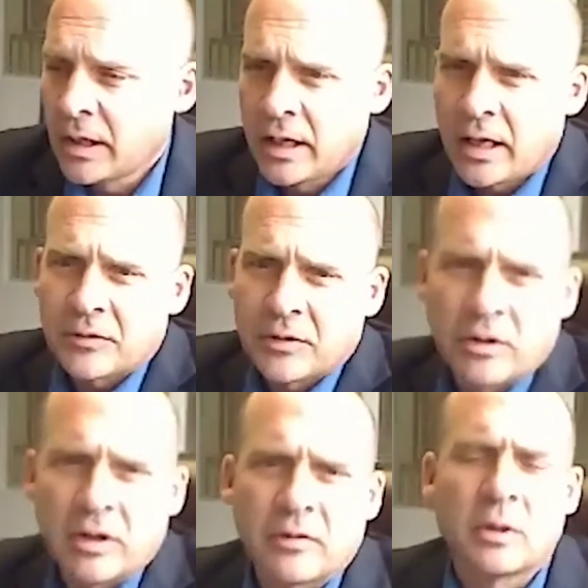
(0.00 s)
Afternoon,
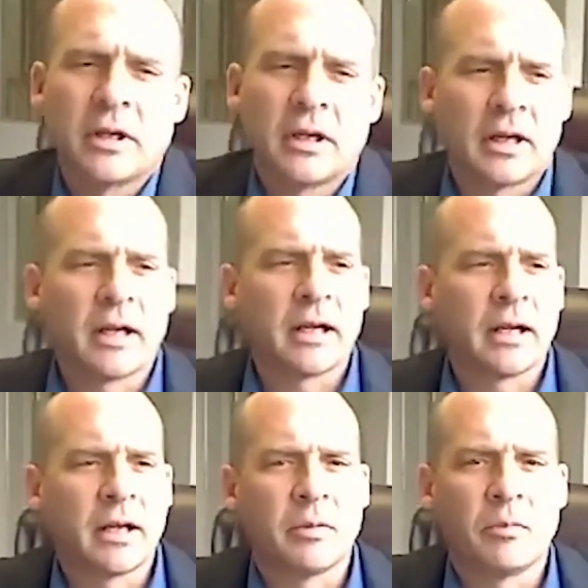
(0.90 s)

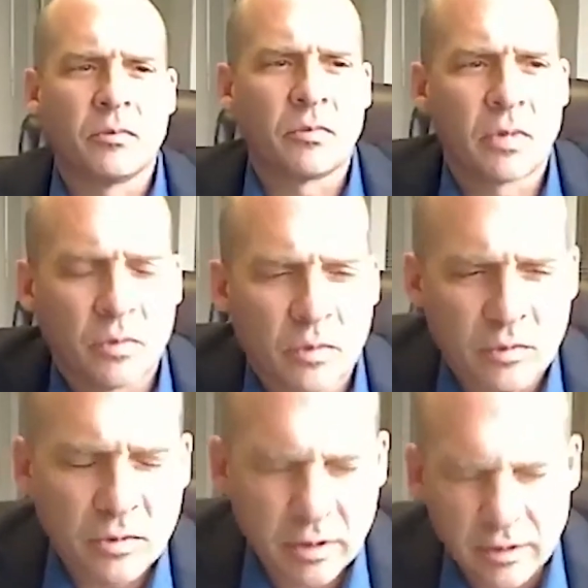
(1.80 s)
everyone.
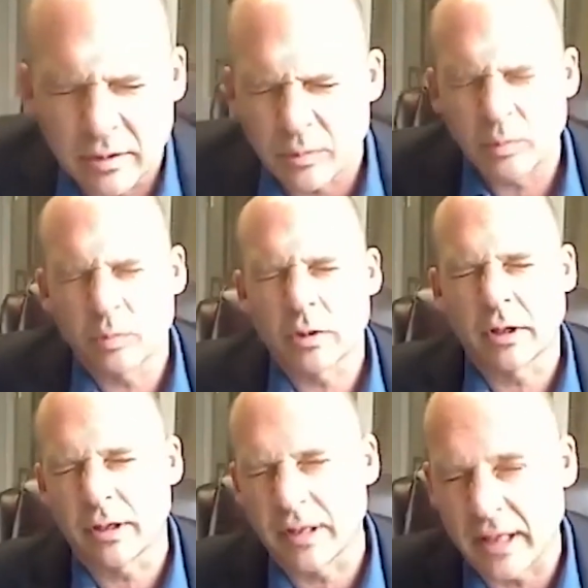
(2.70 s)

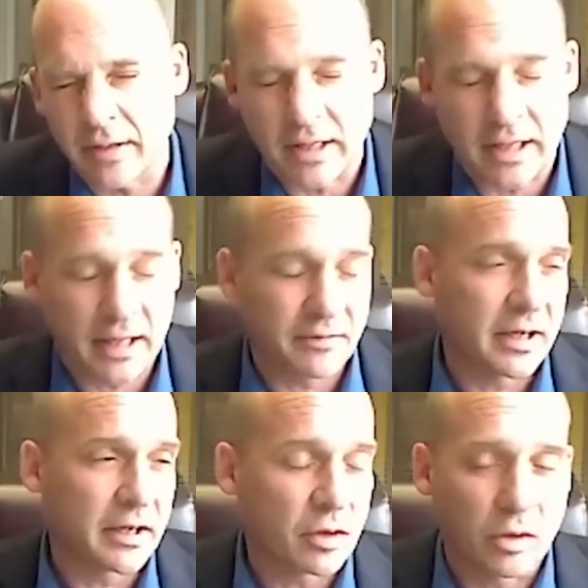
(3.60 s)
Clearly, Dave and I have
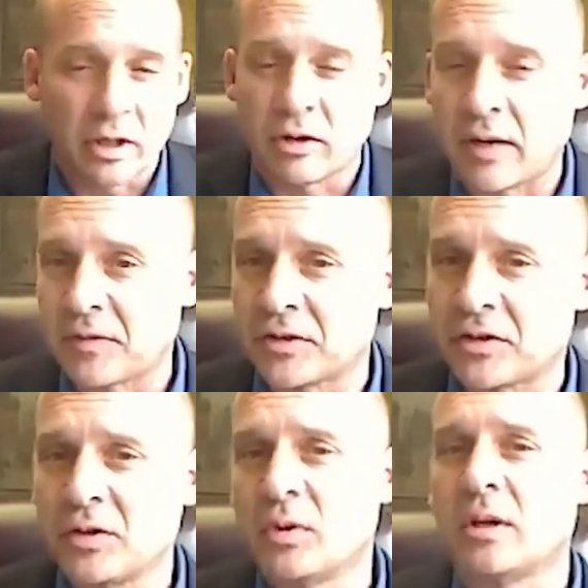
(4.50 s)
not choreographed this
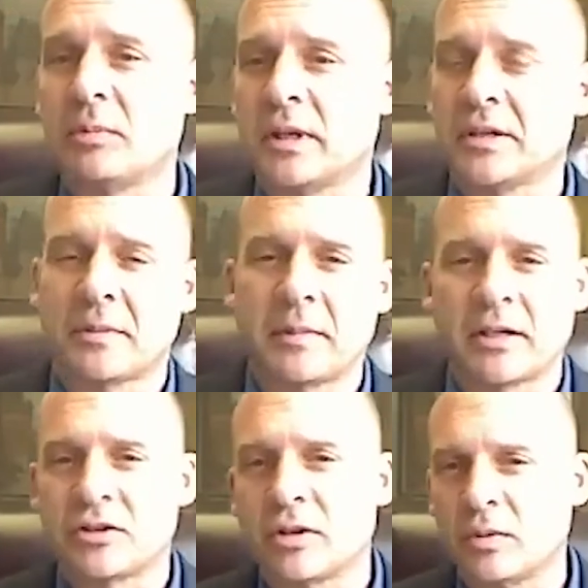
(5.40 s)
too well because I'm not
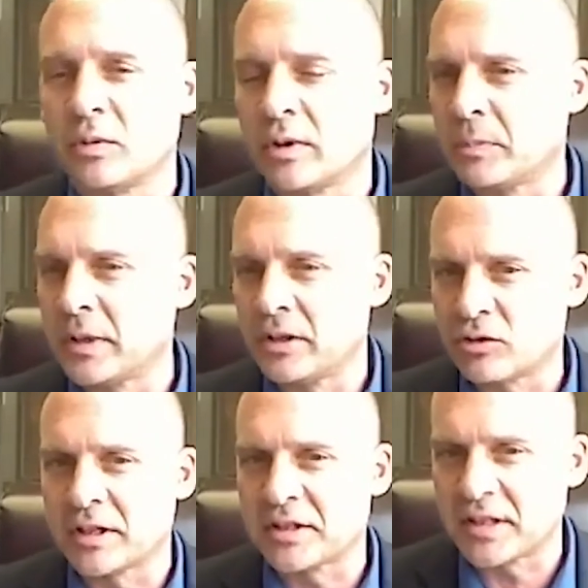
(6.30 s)
sure we would have been
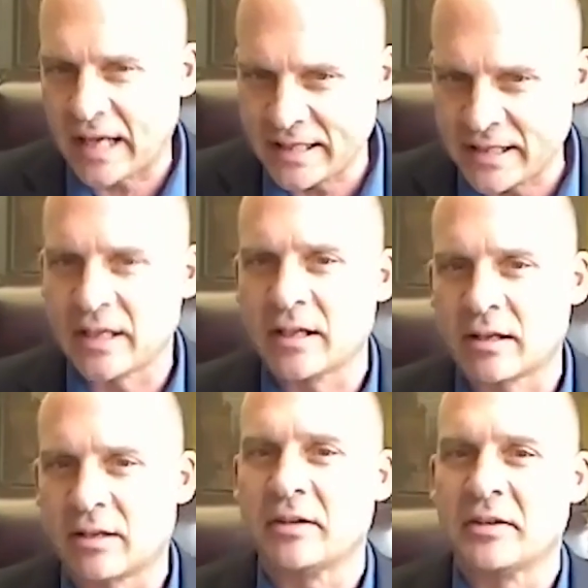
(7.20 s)
dressed
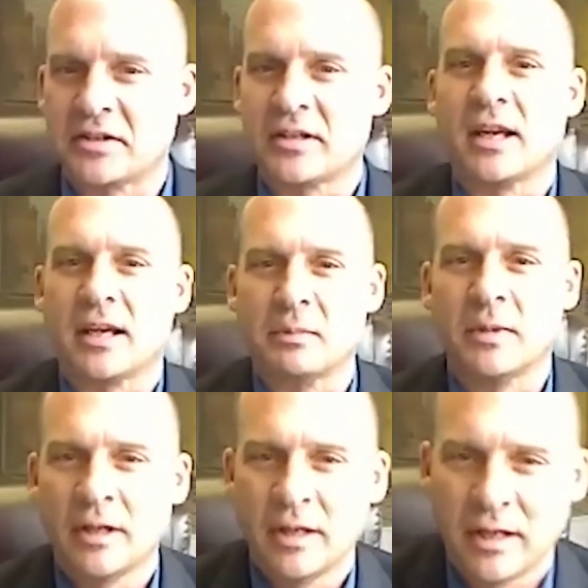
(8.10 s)
identically the same
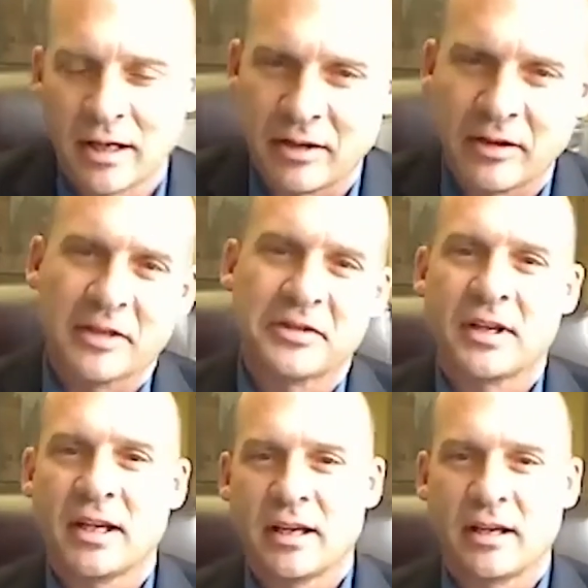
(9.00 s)
on this.
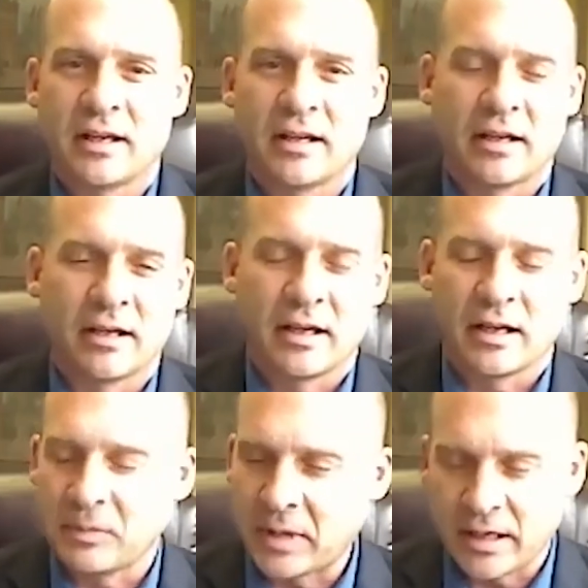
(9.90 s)
And
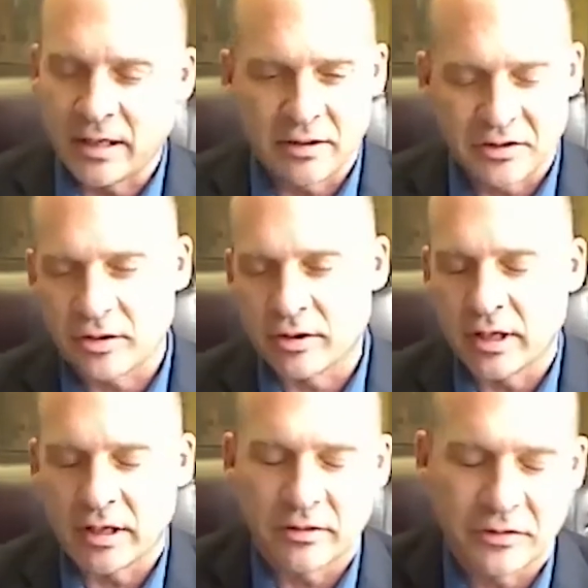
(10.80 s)
I'm not an
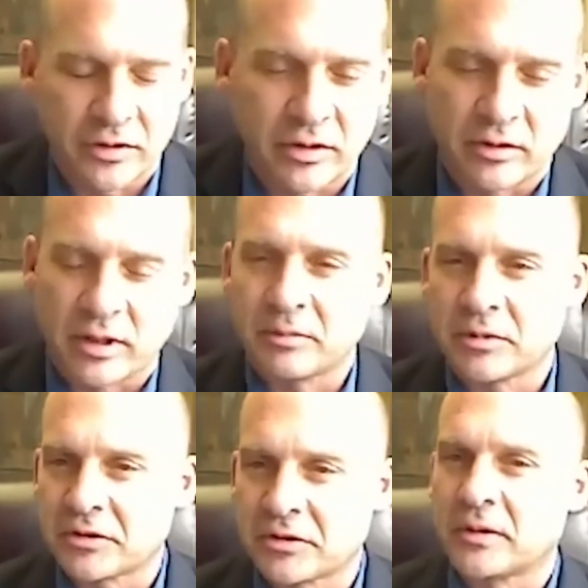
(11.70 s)
attorney, so I'm
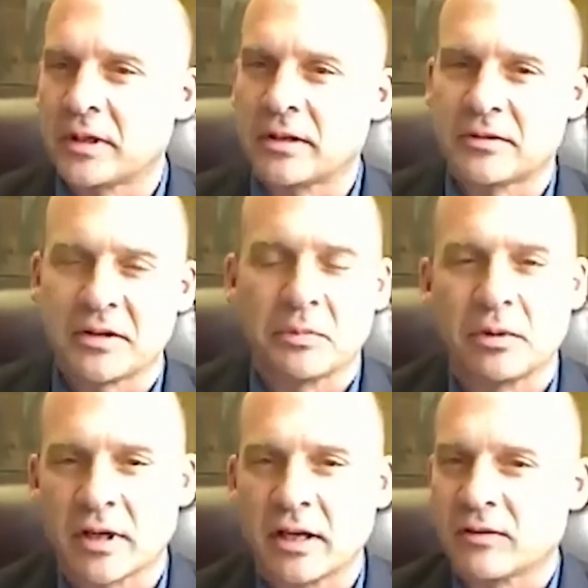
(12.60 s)
just a simple
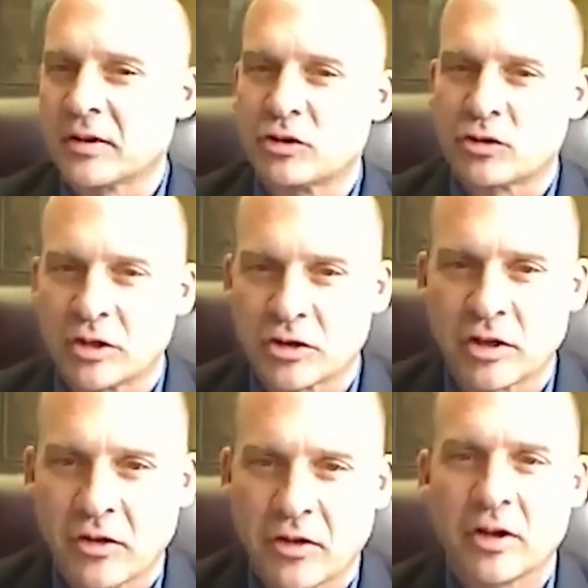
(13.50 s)
kind of construction
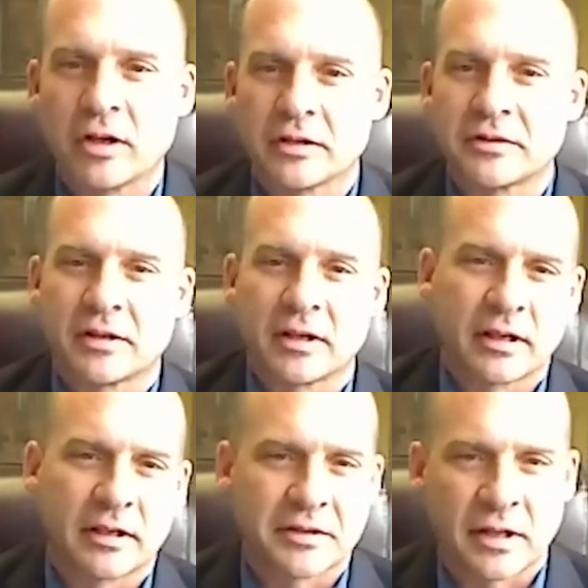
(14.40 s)
thug, as
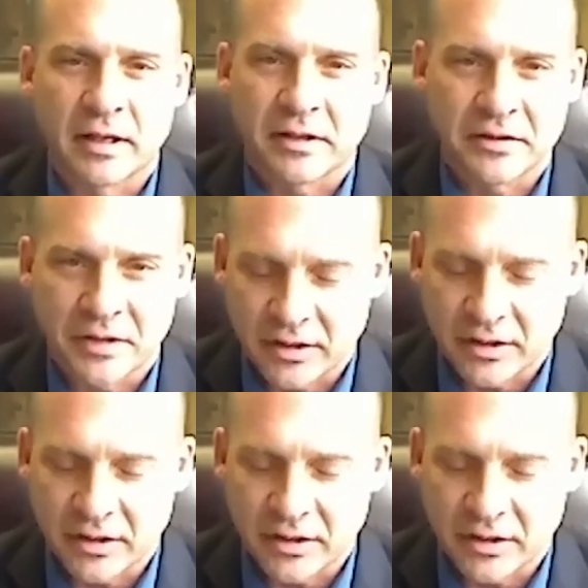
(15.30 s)
I like to say.